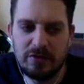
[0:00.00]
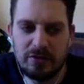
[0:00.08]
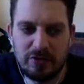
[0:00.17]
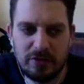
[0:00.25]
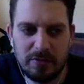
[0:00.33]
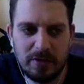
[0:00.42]

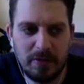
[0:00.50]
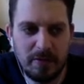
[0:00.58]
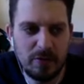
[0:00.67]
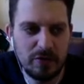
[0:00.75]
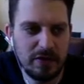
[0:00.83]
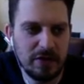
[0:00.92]
Should be a bit
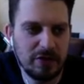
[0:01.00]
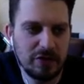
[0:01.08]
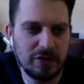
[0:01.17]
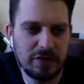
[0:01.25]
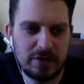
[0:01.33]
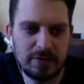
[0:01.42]
more
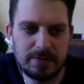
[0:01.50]
diligent.